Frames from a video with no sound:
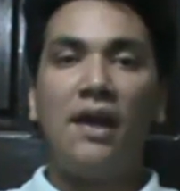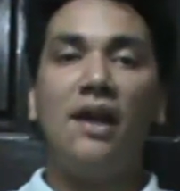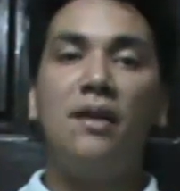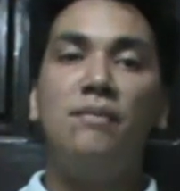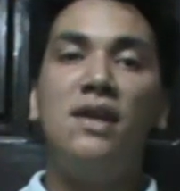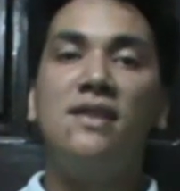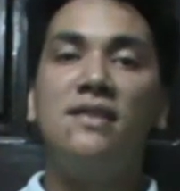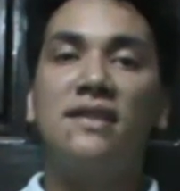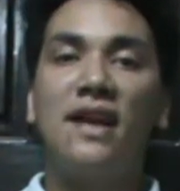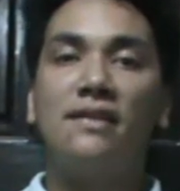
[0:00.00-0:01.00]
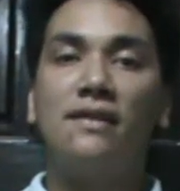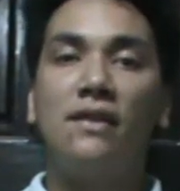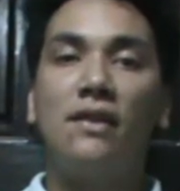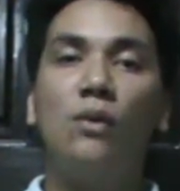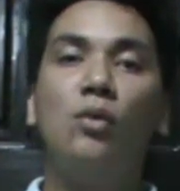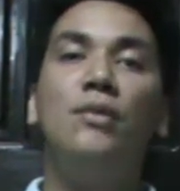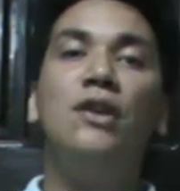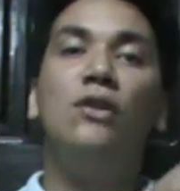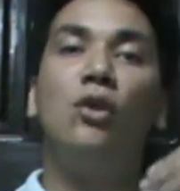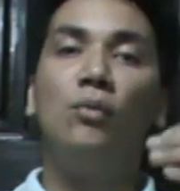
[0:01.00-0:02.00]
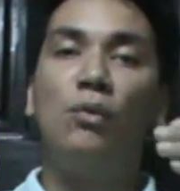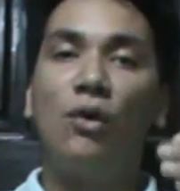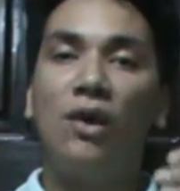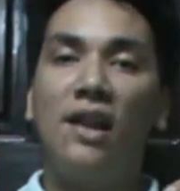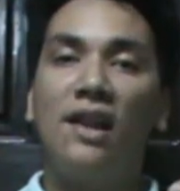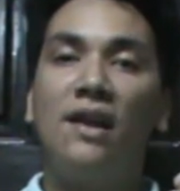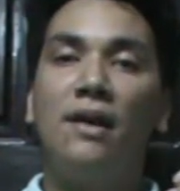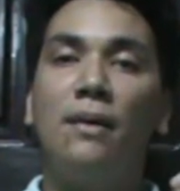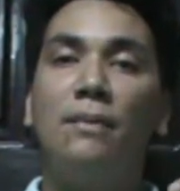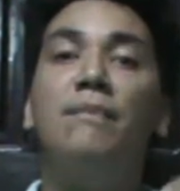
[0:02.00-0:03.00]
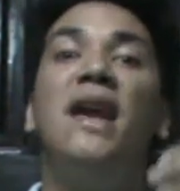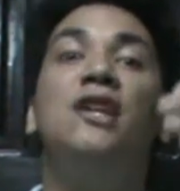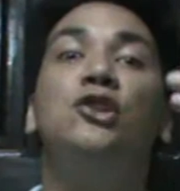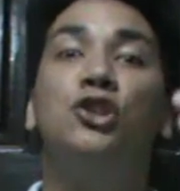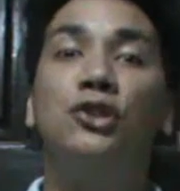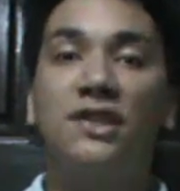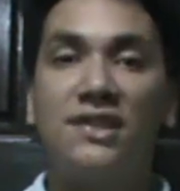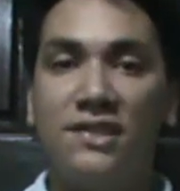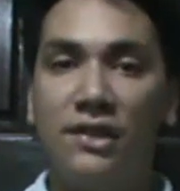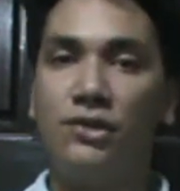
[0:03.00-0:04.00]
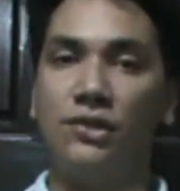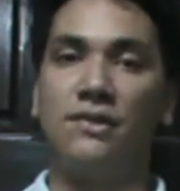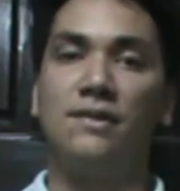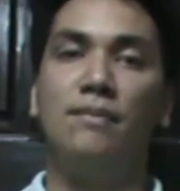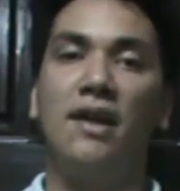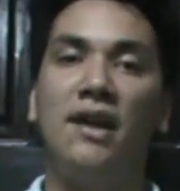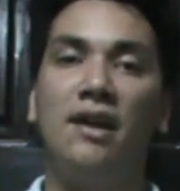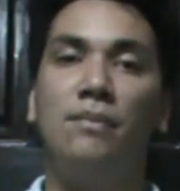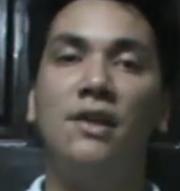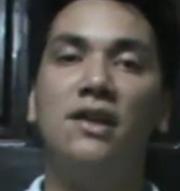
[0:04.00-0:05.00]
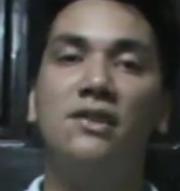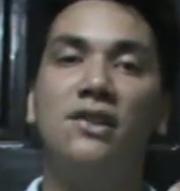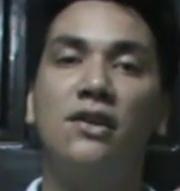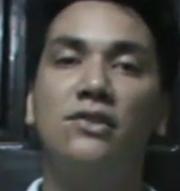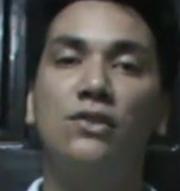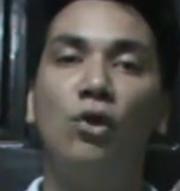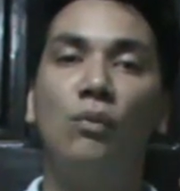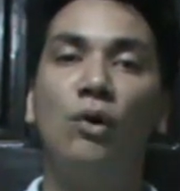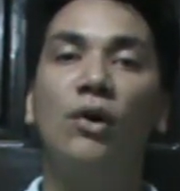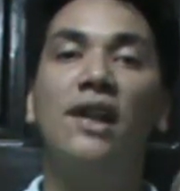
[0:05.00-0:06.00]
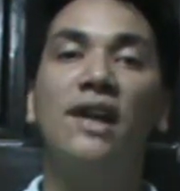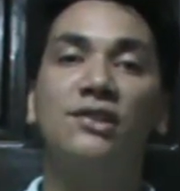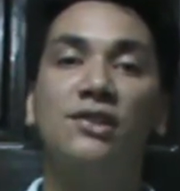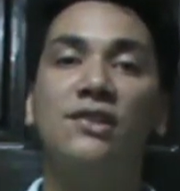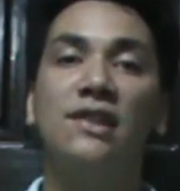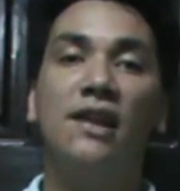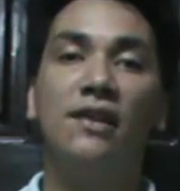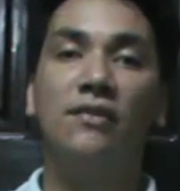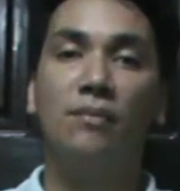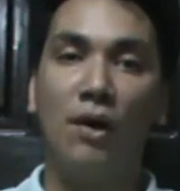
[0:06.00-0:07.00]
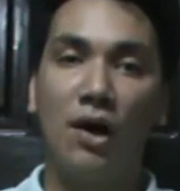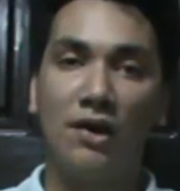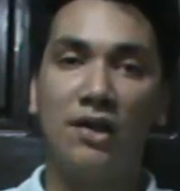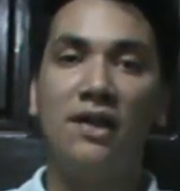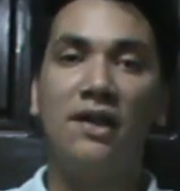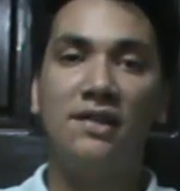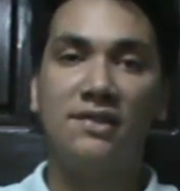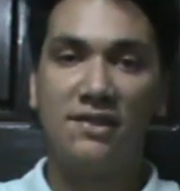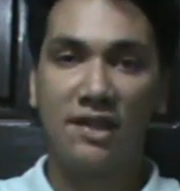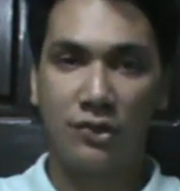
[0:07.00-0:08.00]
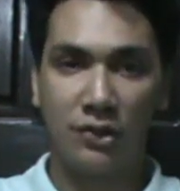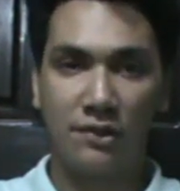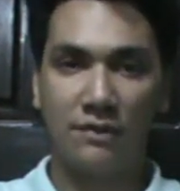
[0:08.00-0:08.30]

It means that there will be no more major decisions made because there is no more legislative body in session.